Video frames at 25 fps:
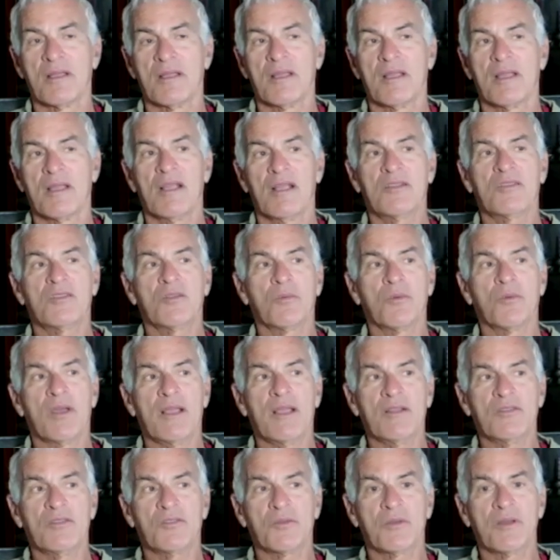It's an
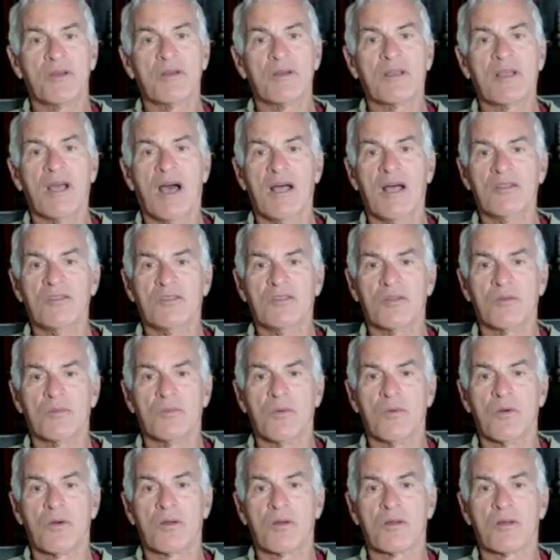Israel-Gaza
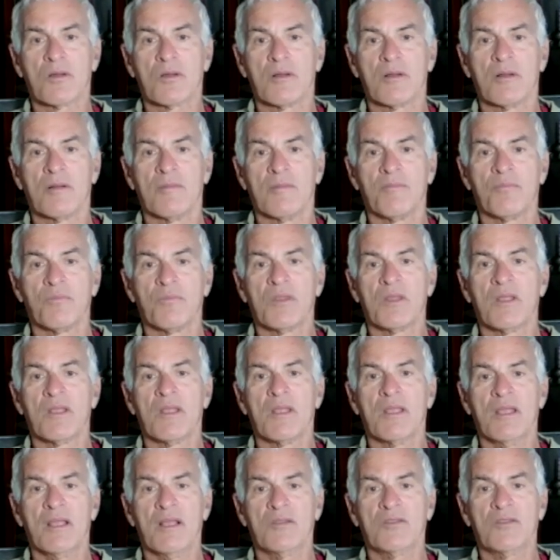war.
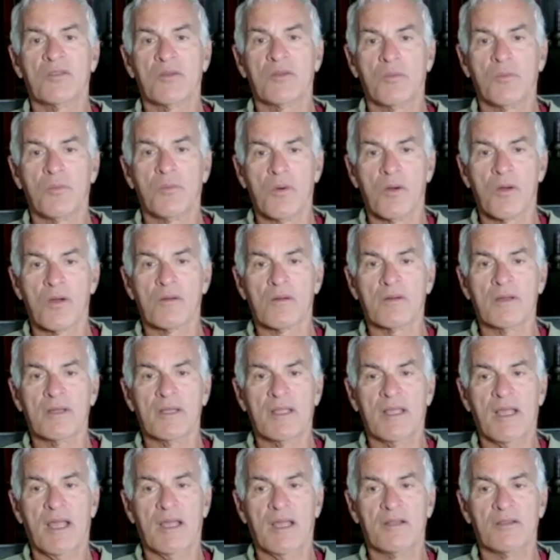It's a war
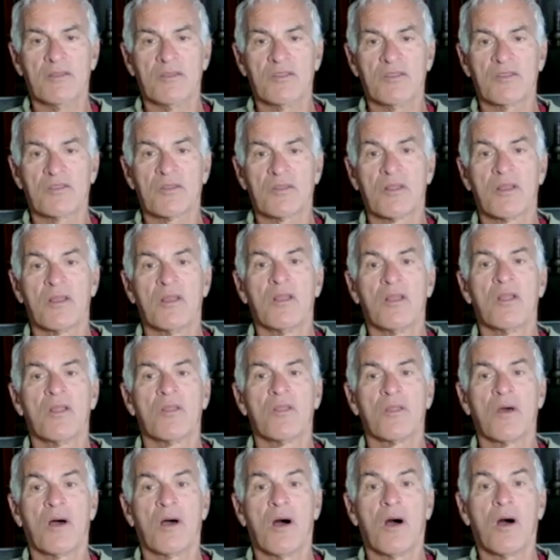against
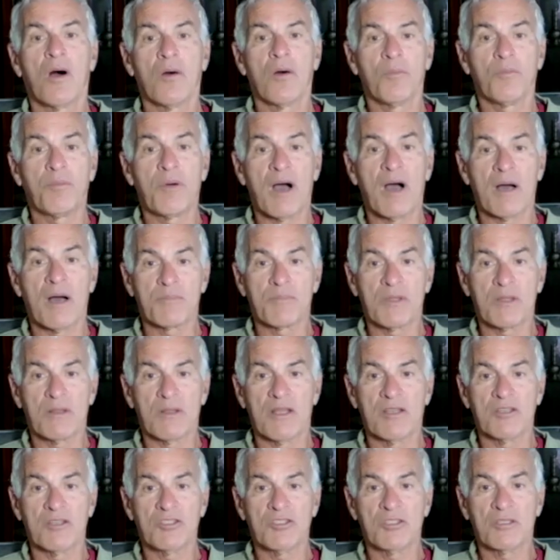the whole
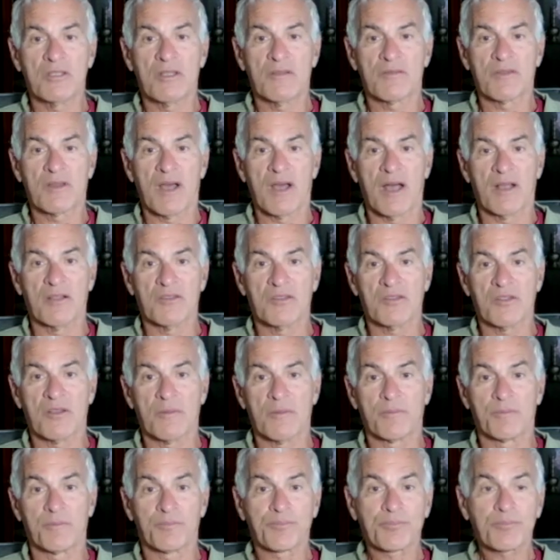population of Gaza.
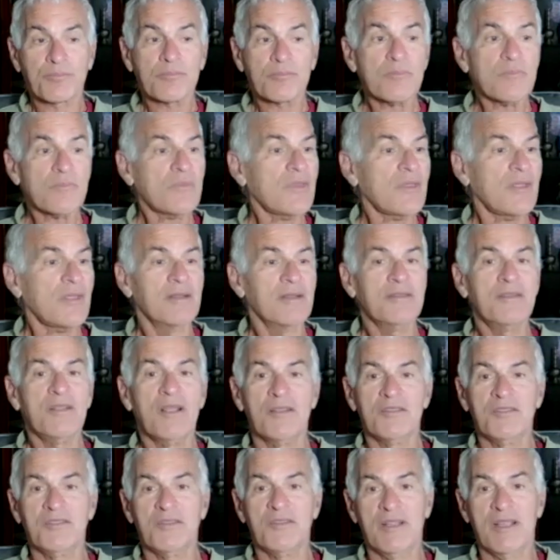
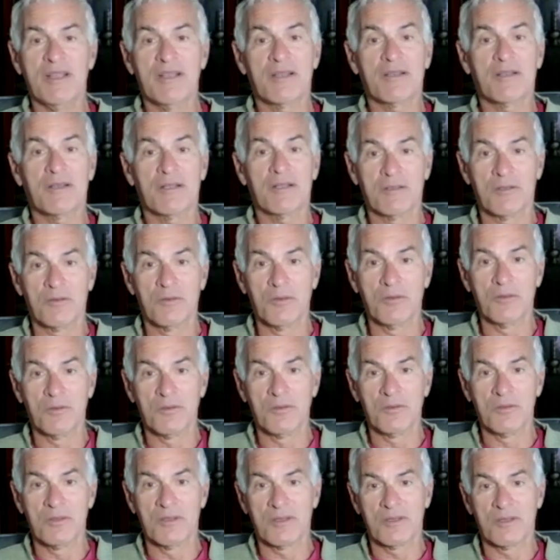Does it
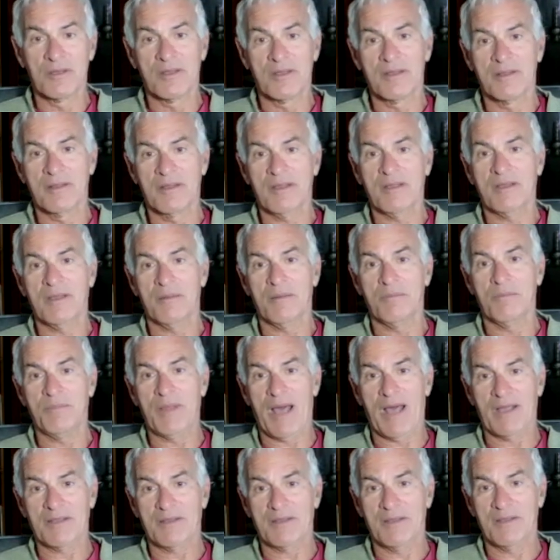include the
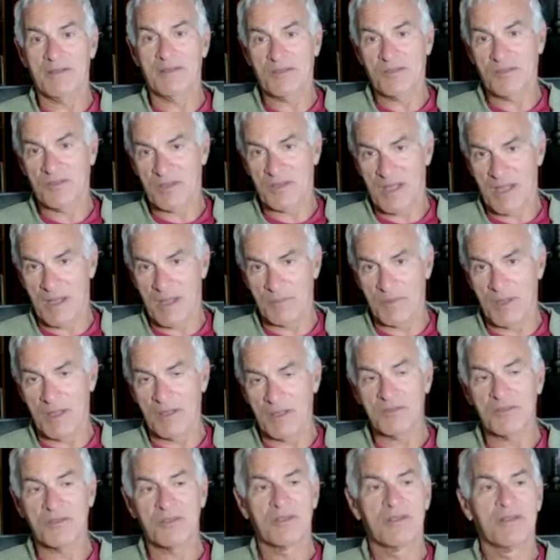combatants,
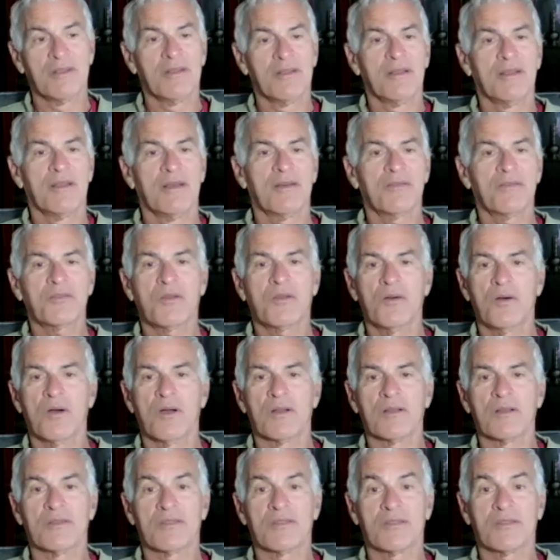Hamas? Of
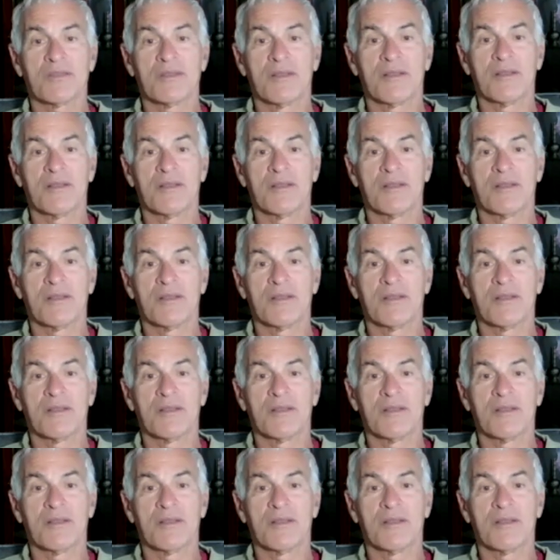course.